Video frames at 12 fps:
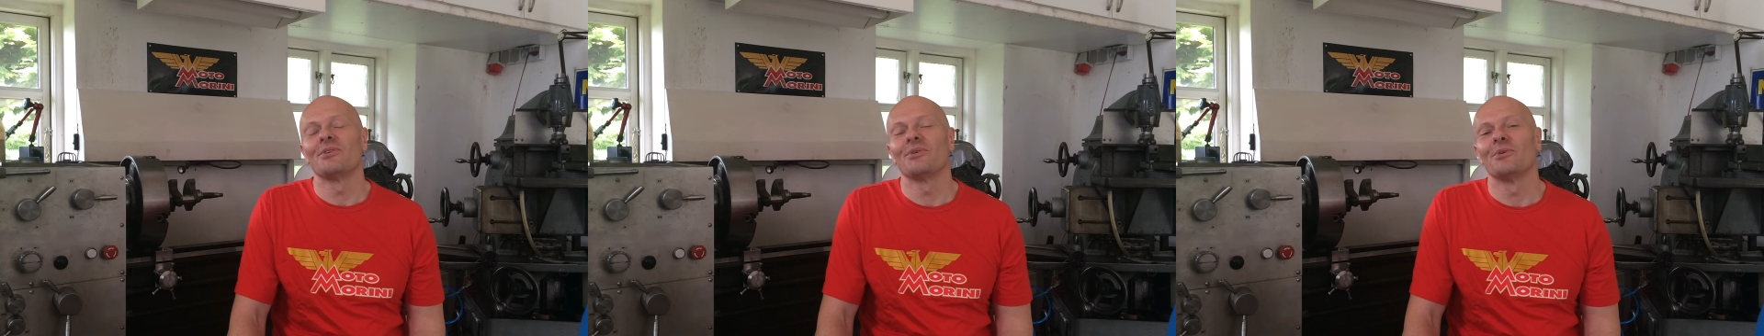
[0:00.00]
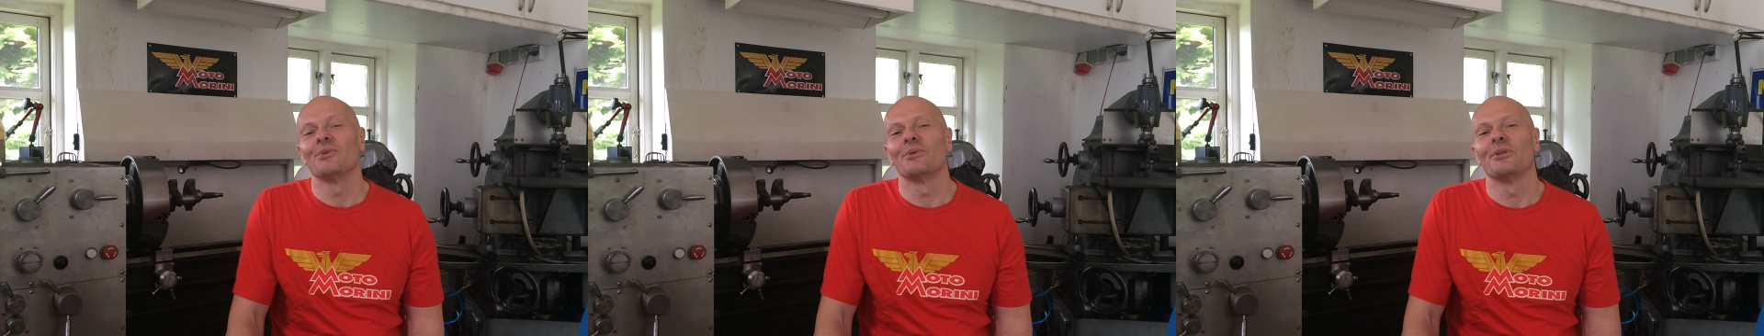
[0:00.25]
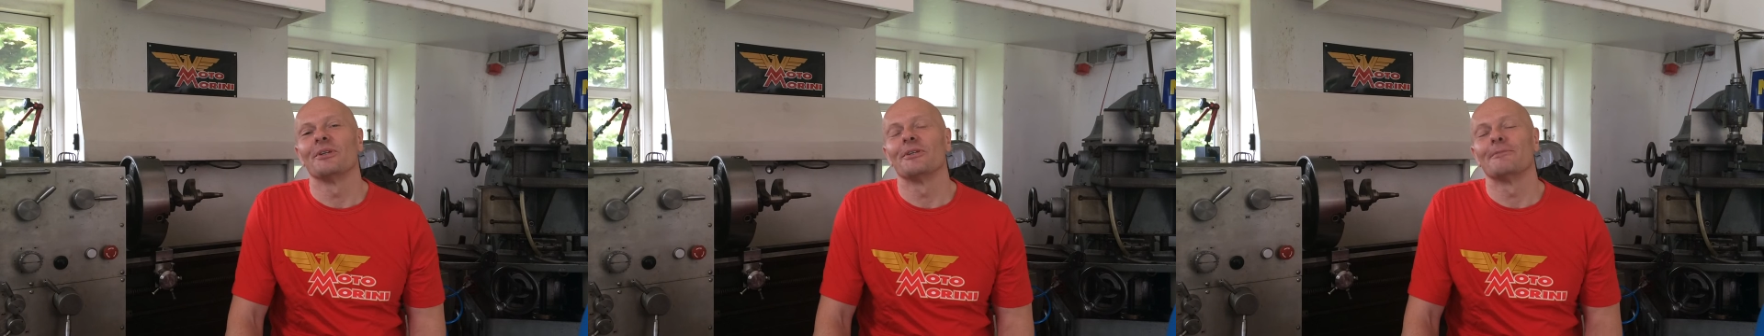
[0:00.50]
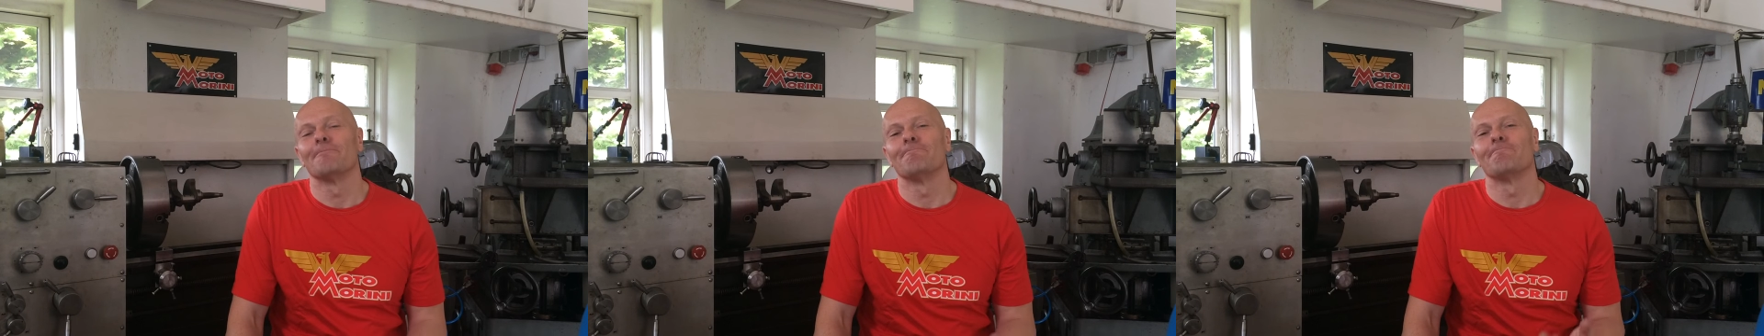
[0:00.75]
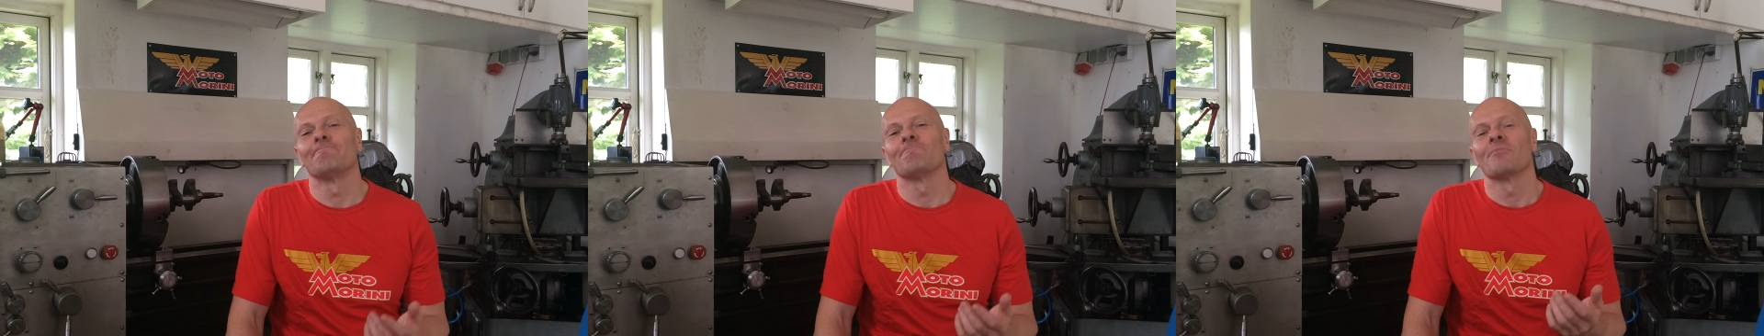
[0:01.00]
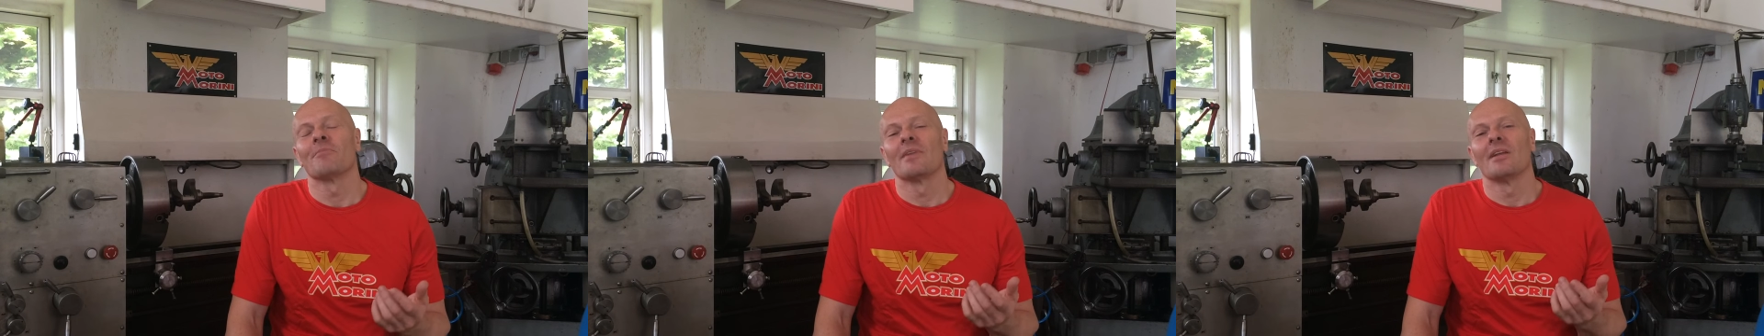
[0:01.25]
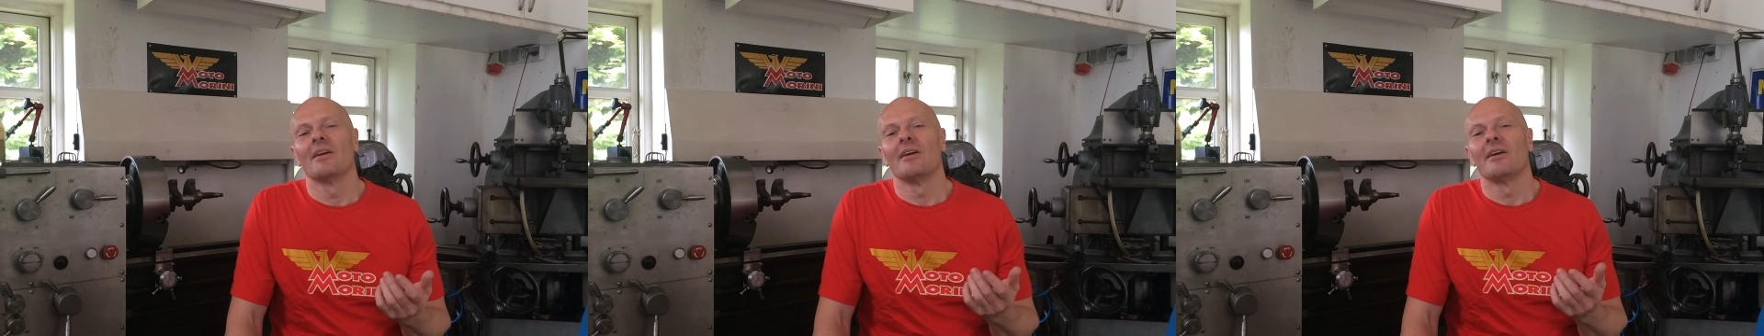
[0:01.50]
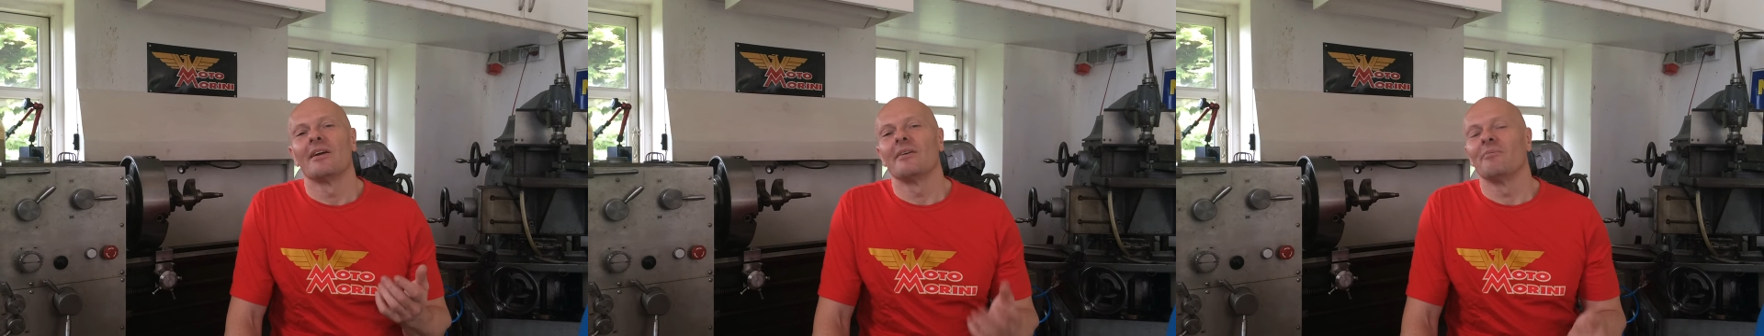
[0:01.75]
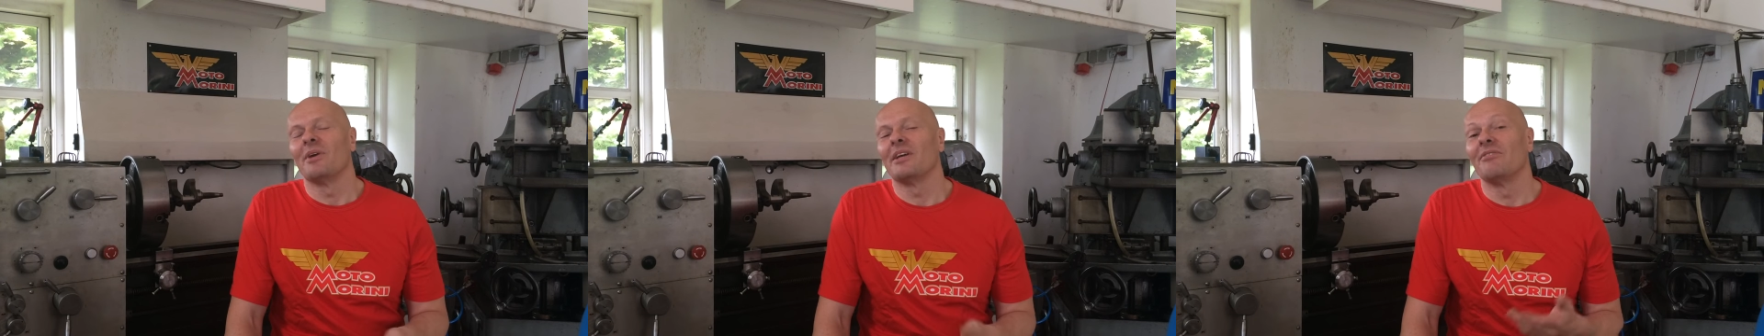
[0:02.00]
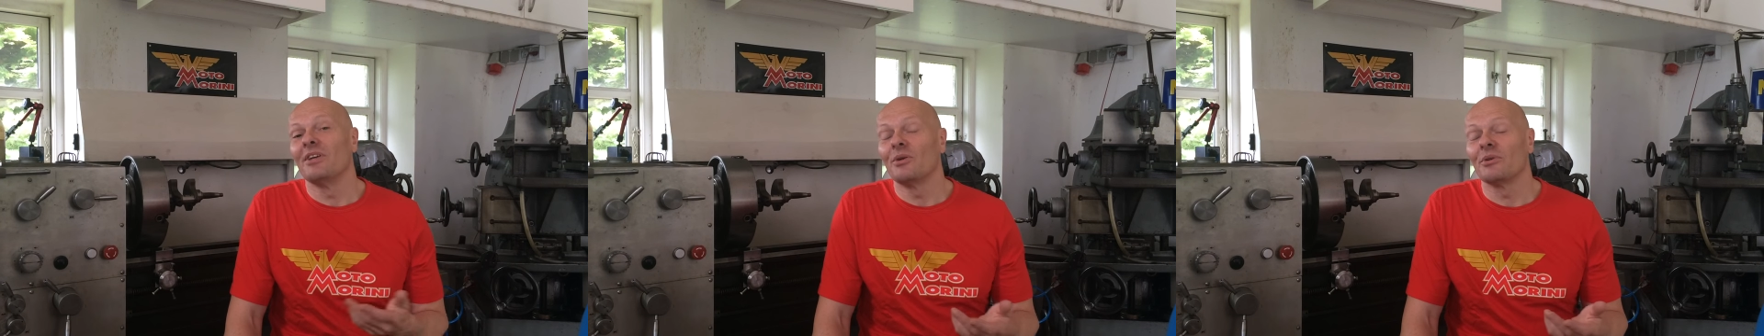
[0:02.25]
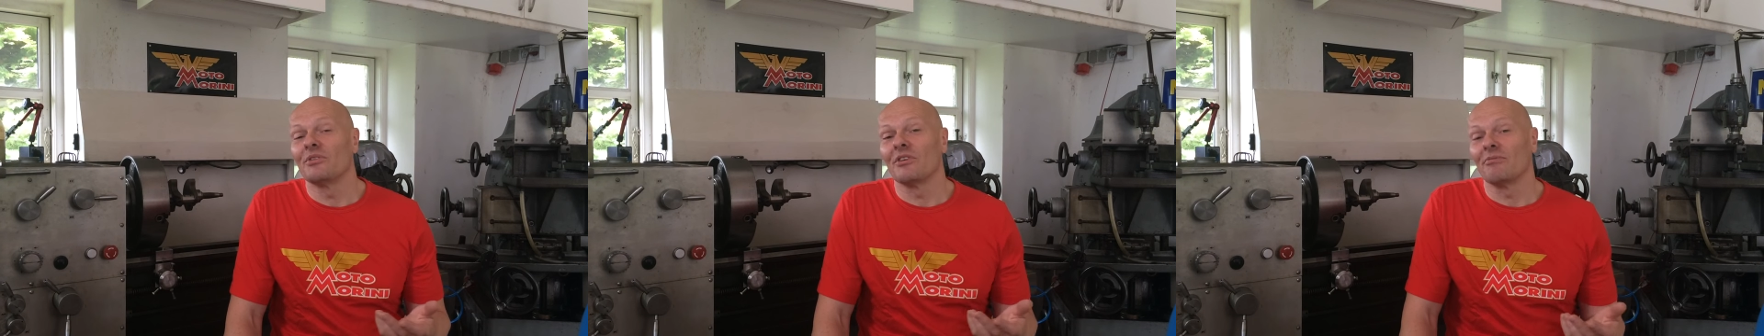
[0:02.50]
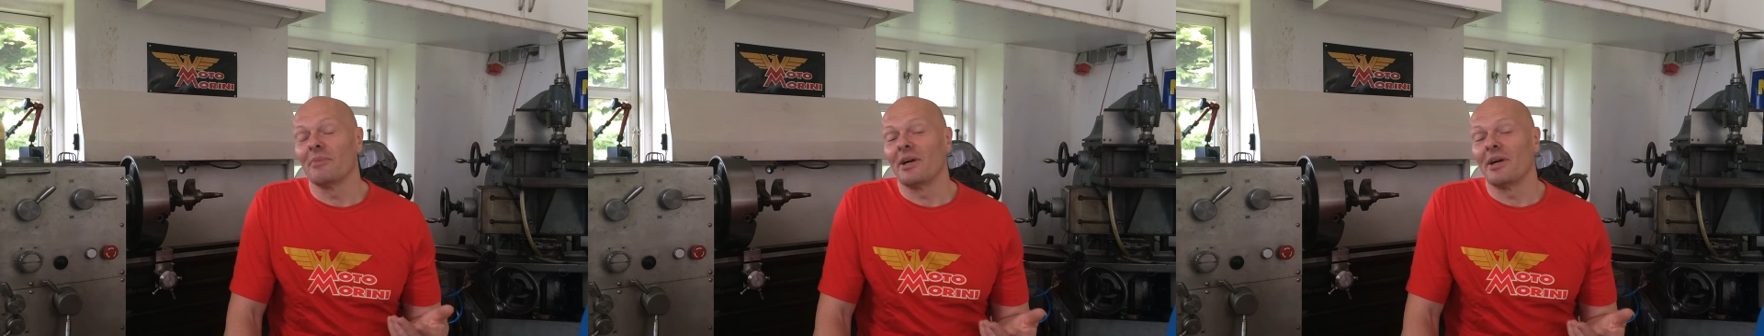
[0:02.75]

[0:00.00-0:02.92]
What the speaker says: to make videos of